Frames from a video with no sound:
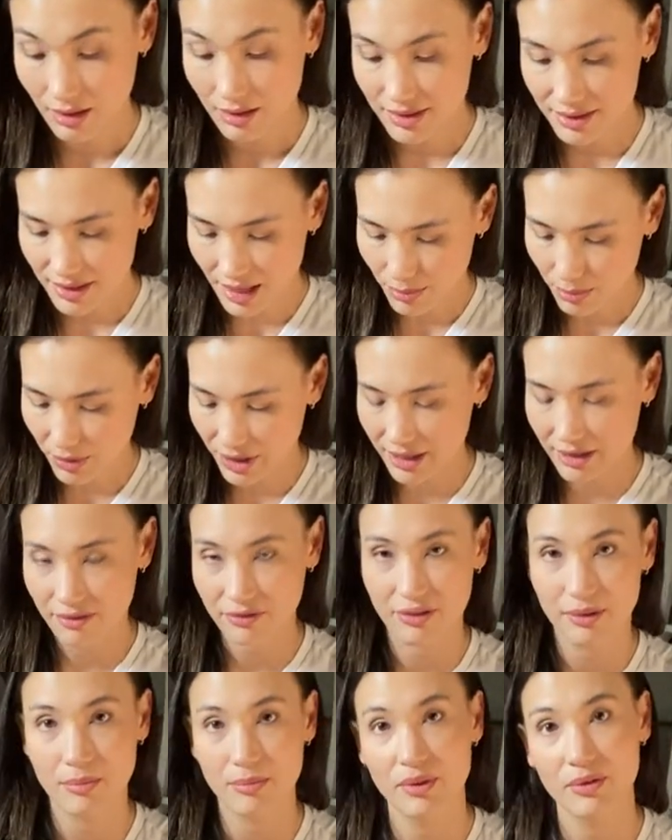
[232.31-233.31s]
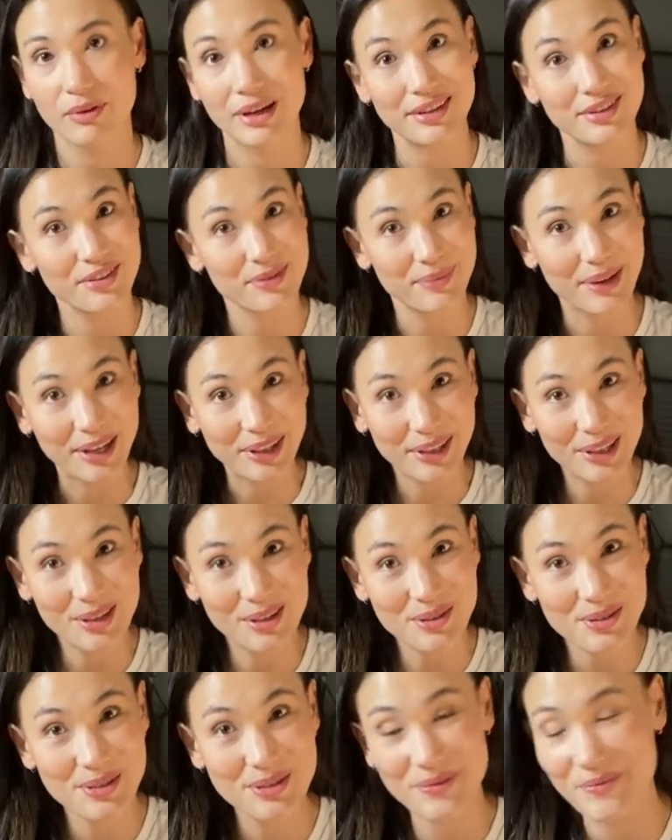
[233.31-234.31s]
separate from the rest of my
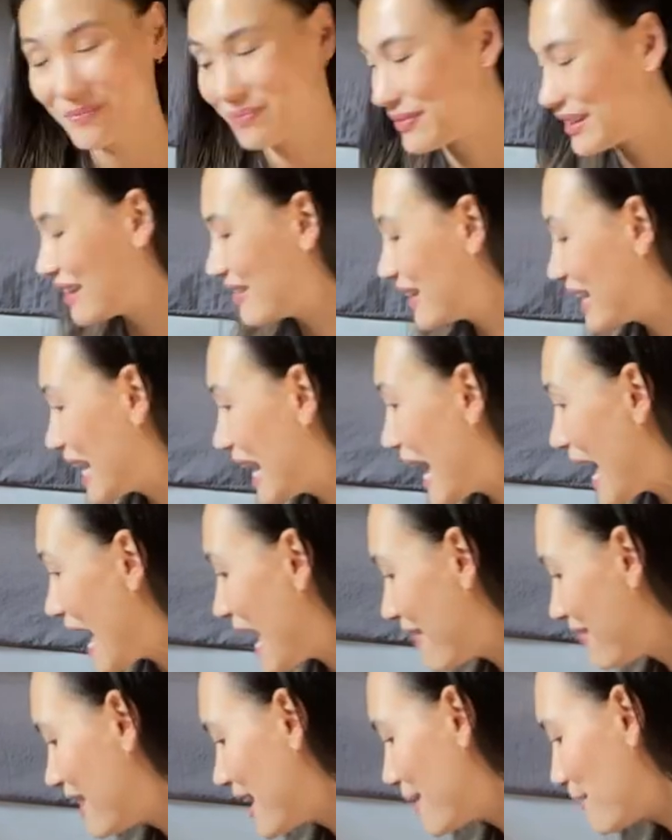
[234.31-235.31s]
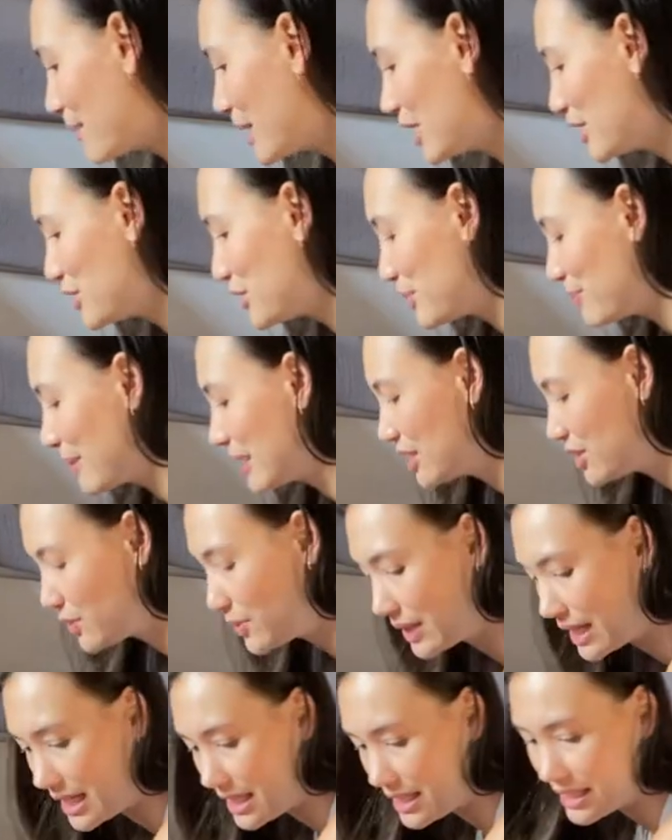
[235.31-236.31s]
clothes, and then I add them to the
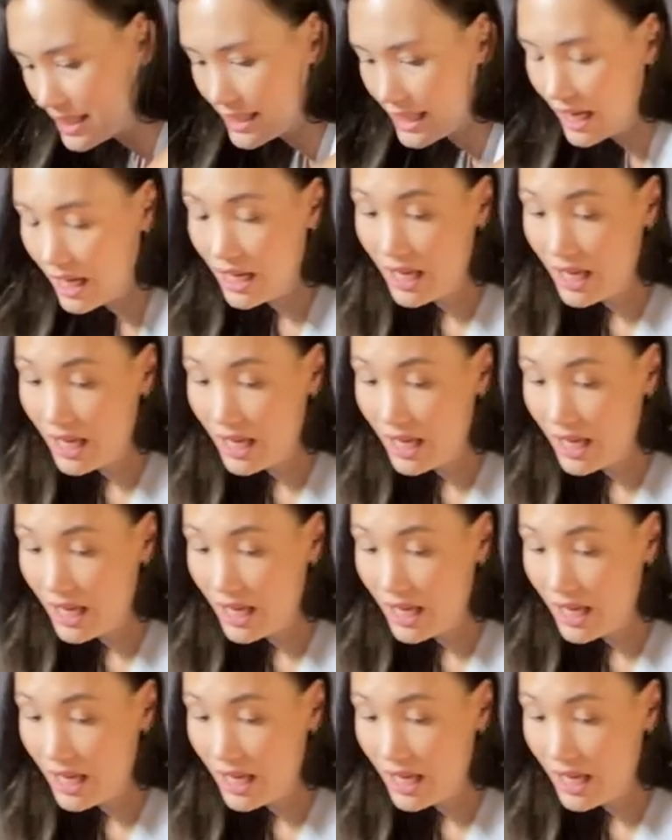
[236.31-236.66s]
suitcase.